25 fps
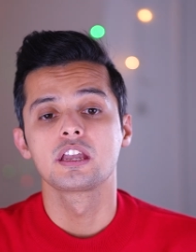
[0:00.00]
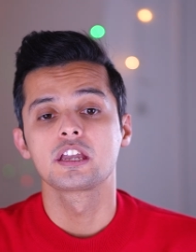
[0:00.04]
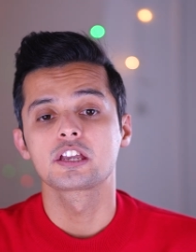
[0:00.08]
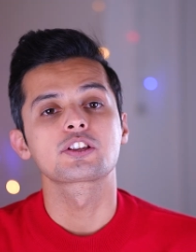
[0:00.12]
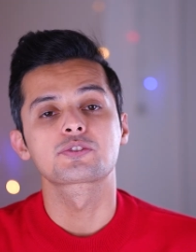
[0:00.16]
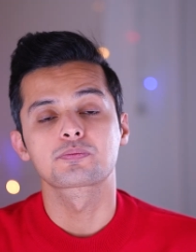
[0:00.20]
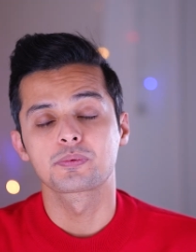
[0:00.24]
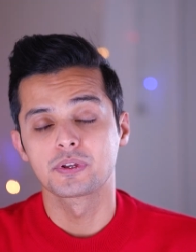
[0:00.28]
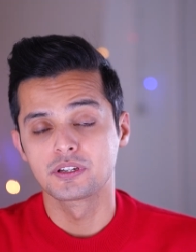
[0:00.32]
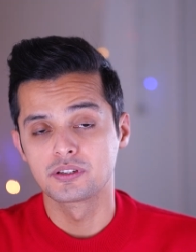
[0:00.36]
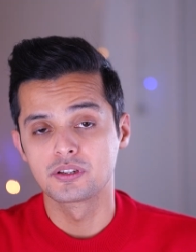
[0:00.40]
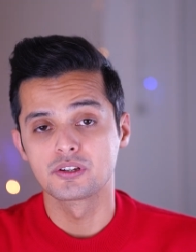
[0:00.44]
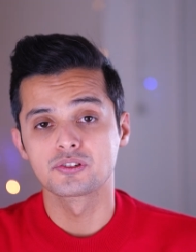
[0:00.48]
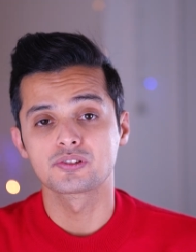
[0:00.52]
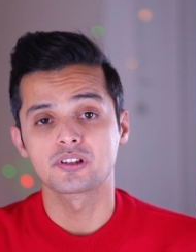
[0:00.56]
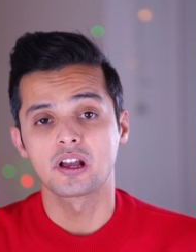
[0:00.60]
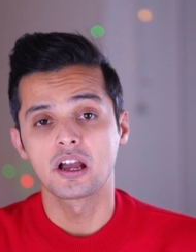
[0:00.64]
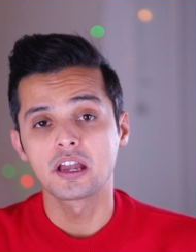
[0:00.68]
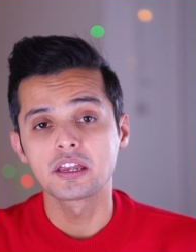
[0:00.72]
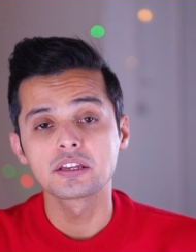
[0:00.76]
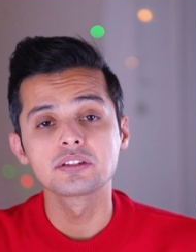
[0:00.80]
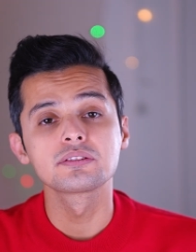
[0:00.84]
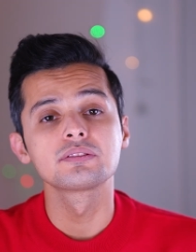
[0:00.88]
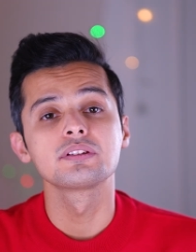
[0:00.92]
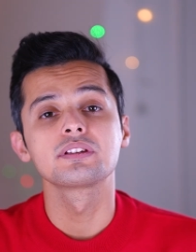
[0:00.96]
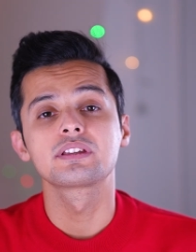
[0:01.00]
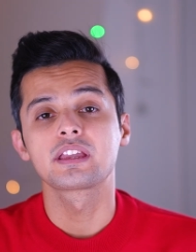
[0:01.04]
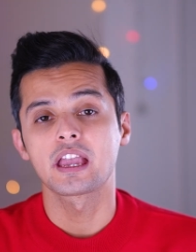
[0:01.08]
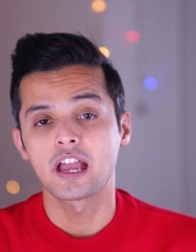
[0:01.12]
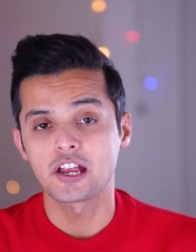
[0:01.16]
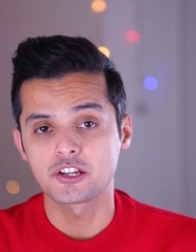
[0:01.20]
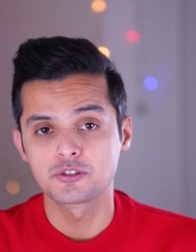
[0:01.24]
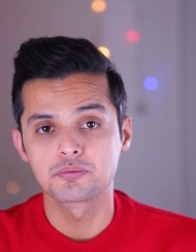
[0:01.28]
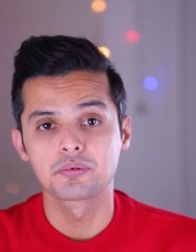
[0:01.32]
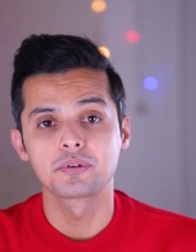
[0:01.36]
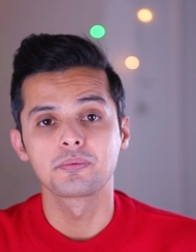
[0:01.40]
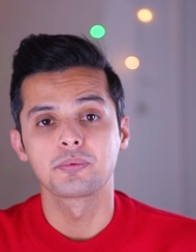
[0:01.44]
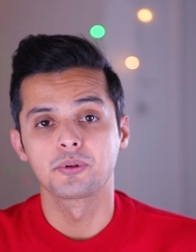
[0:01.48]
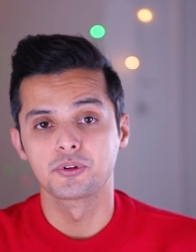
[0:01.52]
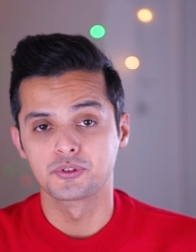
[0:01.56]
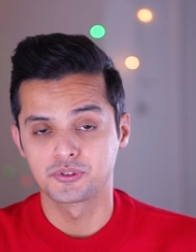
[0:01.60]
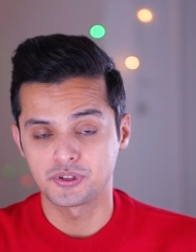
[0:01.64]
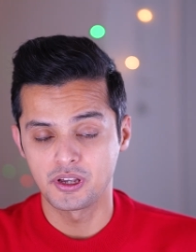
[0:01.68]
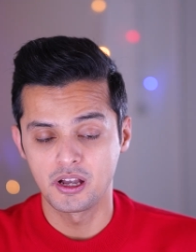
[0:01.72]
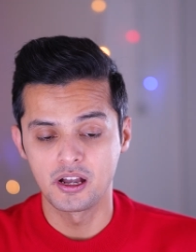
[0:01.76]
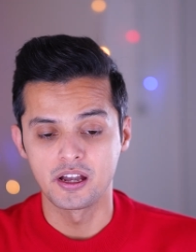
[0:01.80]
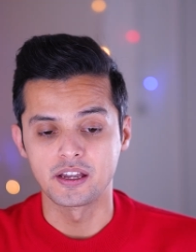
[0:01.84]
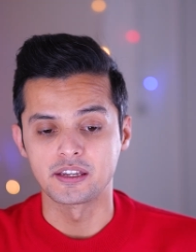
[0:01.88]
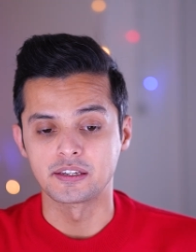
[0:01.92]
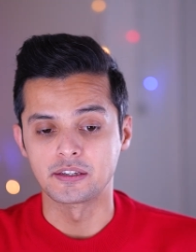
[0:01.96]
It's been designed to catch people's
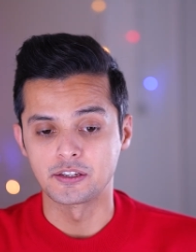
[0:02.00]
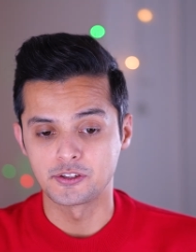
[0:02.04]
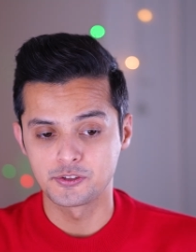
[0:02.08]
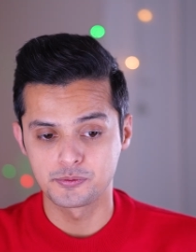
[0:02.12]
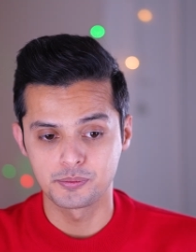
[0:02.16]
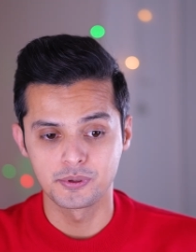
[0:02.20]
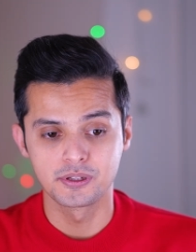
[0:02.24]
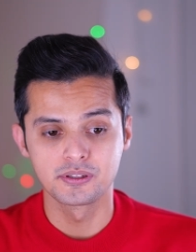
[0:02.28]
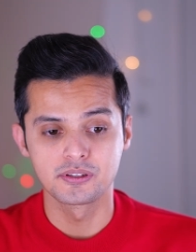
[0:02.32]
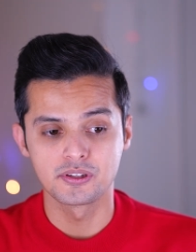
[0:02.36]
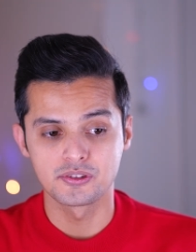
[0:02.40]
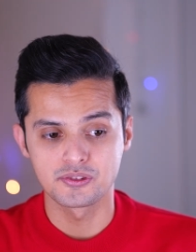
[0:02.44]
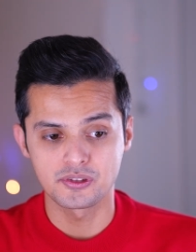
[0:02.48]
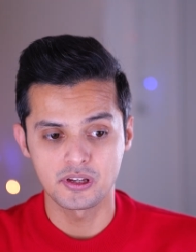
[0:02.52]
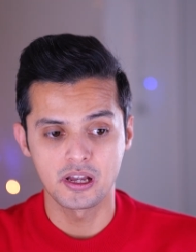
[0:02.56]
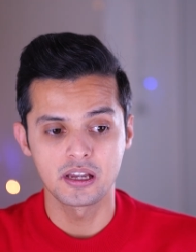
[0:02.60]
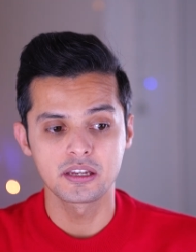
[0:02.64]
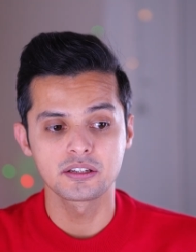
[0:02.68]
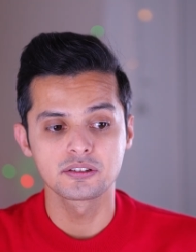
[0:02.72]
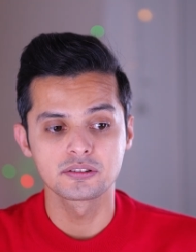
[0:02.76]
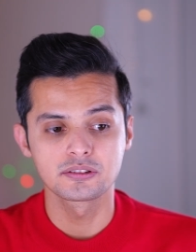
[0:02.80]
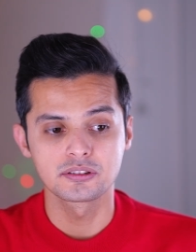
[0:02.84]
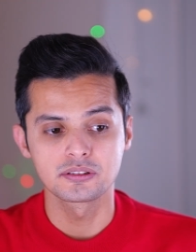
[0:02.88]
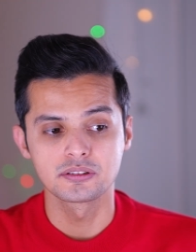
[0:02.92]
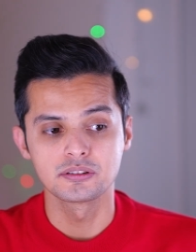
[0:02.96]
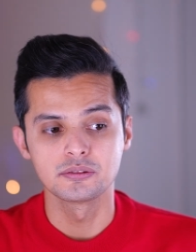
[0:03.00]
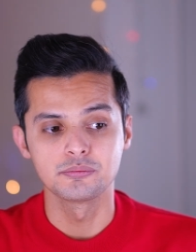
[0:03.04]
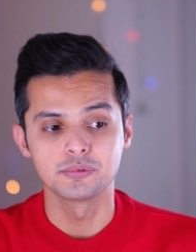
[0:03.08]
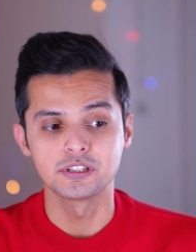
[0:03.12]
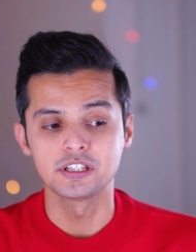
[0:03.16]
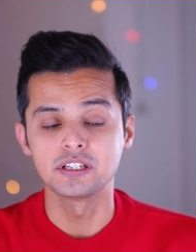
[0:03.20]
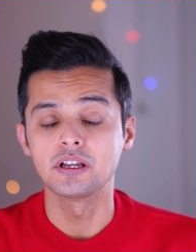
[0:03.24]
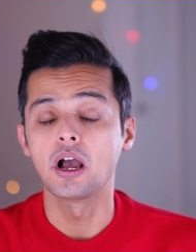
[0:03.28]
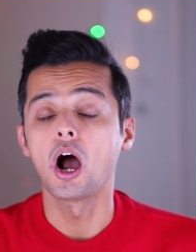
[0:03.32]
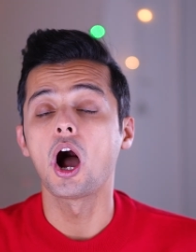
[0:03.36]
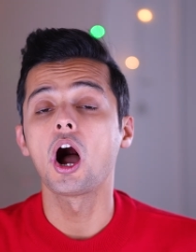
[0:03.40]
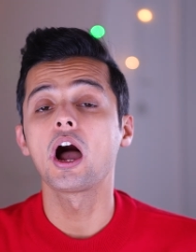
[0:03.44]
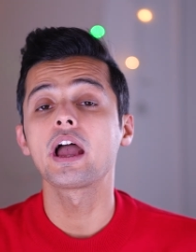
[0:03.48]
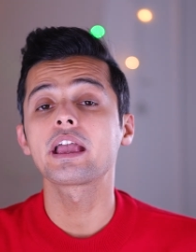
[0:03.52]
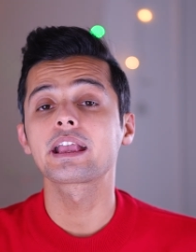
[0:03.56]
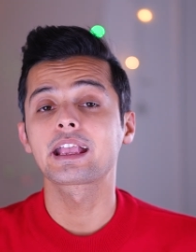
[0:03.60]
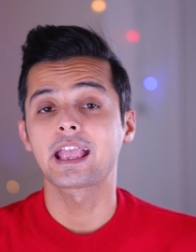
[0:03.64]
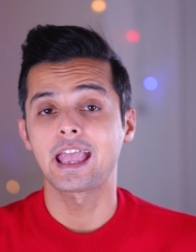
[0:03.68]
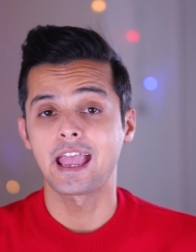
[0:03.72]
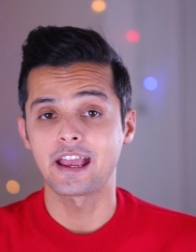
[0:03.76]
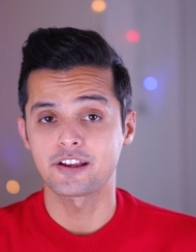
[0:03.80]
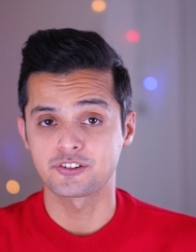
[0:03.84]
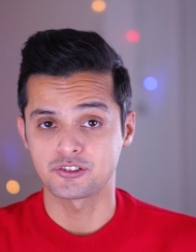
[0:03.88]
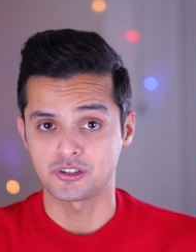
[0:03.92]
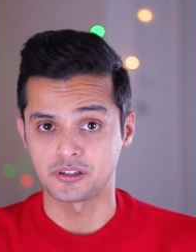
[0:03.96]
eye. It's been designed to be
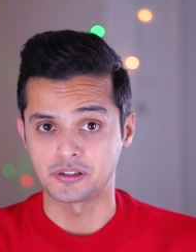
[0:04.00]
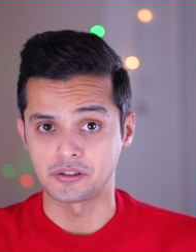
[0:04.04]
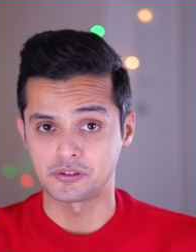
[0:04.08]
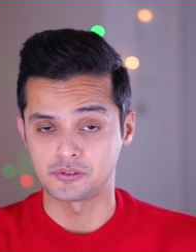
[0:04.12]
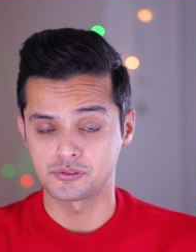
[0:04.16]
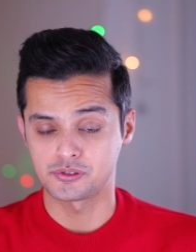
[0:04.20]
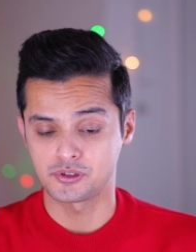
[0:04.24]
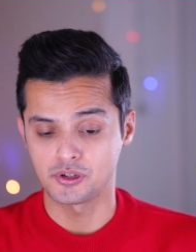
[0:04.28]
eye-catching.